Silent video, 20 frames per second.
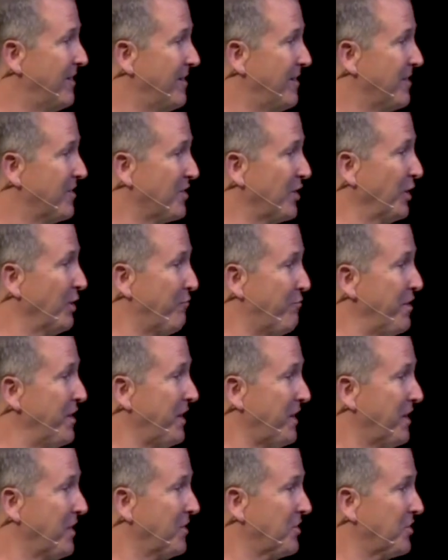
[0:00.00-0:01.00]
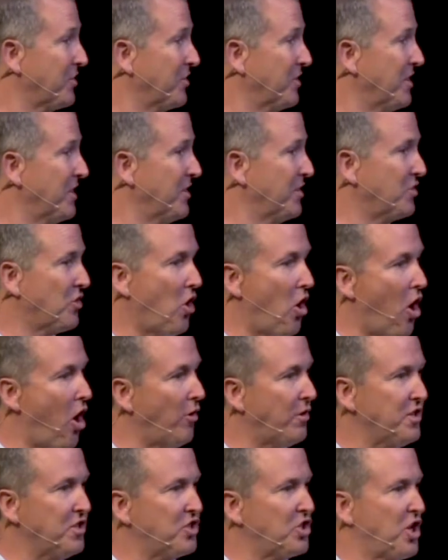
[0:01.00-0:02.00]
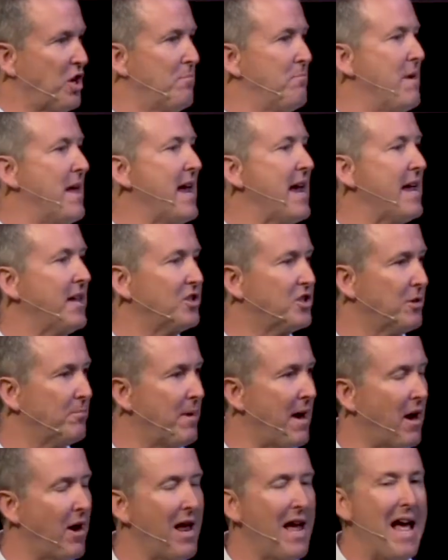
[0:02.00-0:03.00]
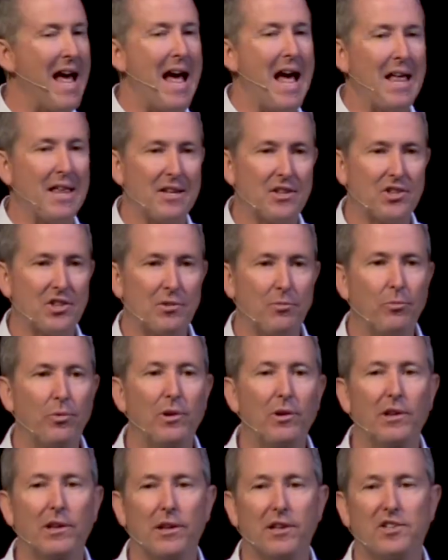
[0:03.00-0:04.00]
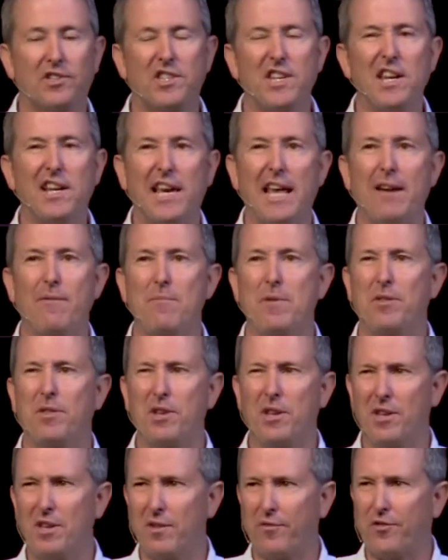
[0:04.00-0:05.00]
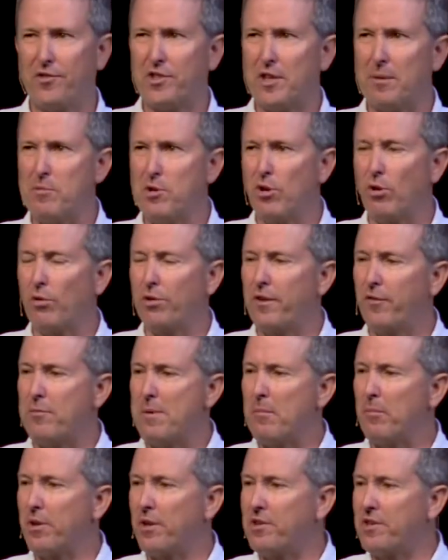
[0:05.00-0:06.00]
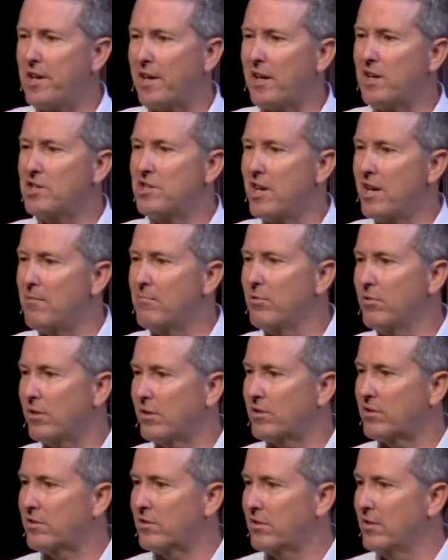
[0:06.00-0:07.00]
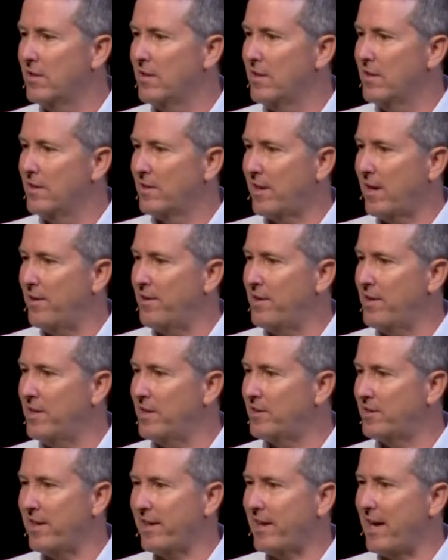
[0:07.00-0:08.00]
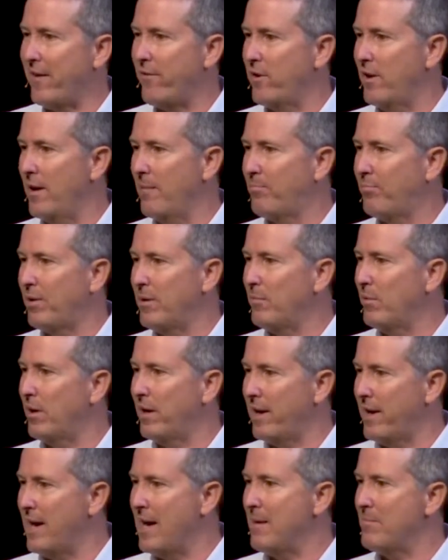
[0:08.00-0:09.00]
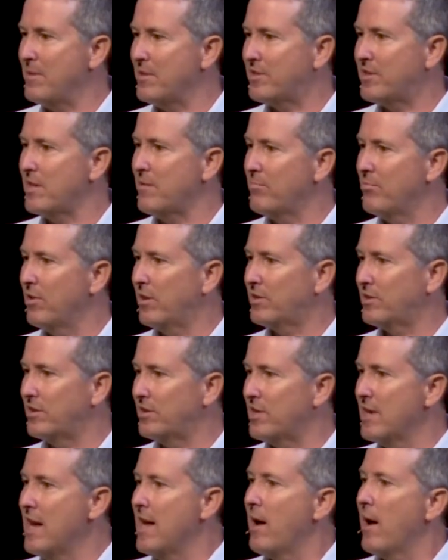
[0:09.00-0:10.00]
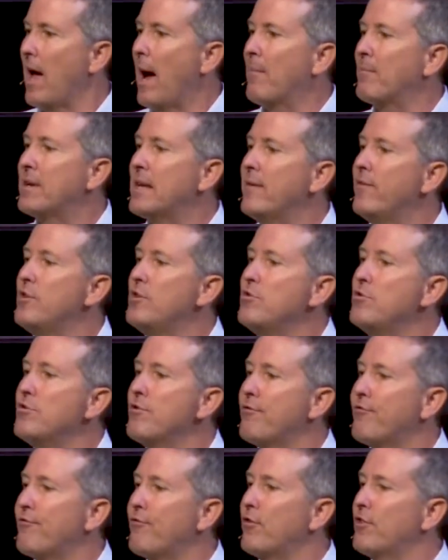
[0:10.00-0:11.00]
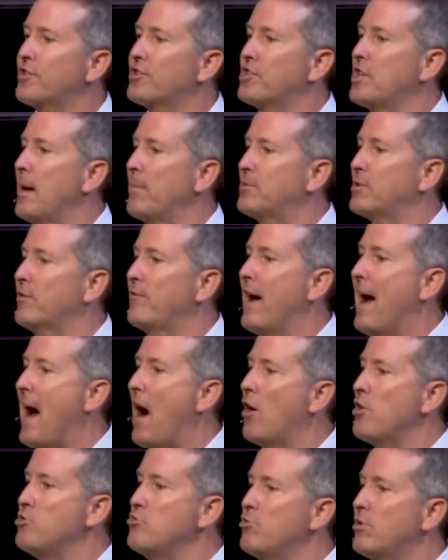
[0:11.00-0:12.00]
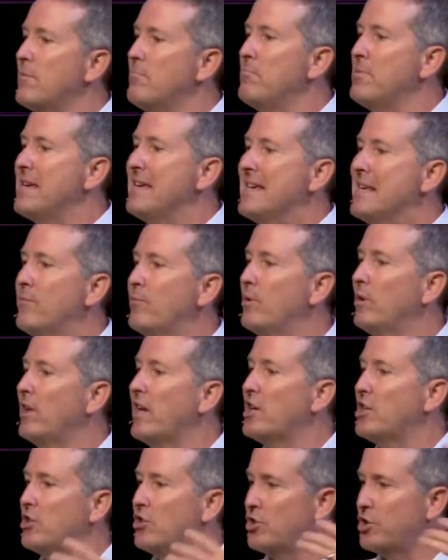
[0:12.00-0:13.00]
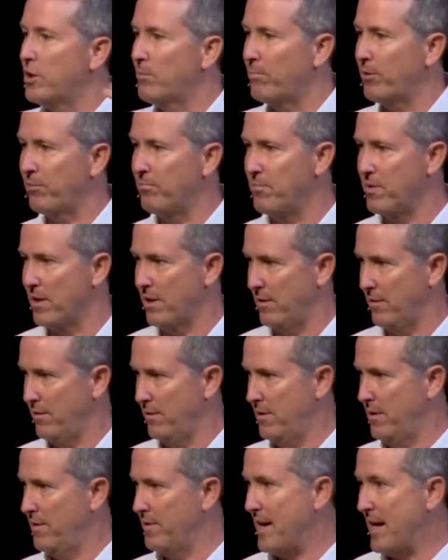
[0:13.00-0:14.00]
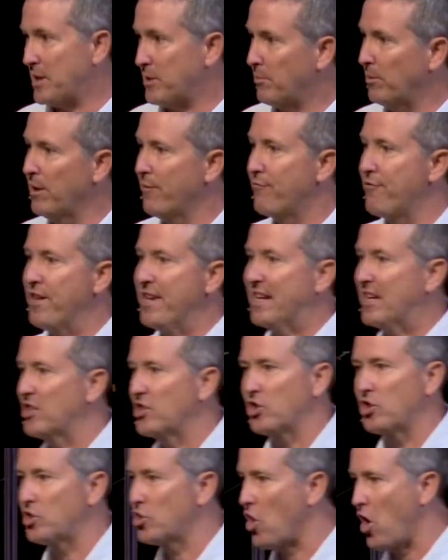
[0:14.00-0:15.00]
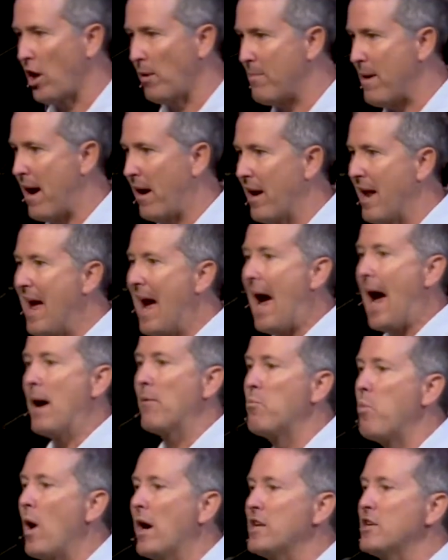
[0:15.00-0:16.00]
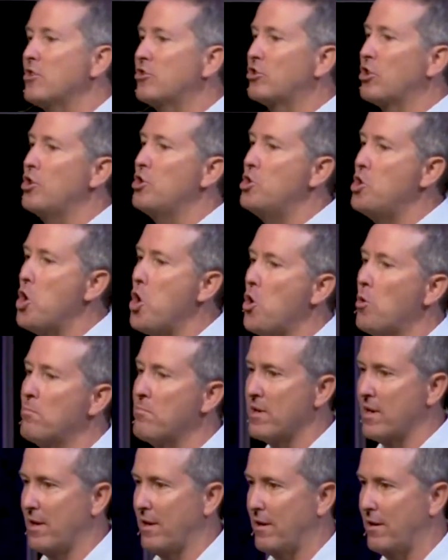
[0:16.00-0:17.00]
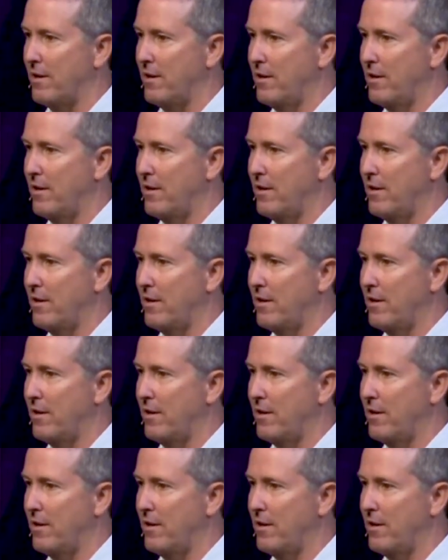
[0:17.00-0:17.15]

So Leviticus is all these commands about this. See, kind of, the, some of you are old enough remember the Dick and Jane books. It's kind of, the, it's kind of a, a primer, a ABC books. This, I'm giving you the first steps of how you can be in relationship with me. That's what Leviticus is all about. I want you to know me.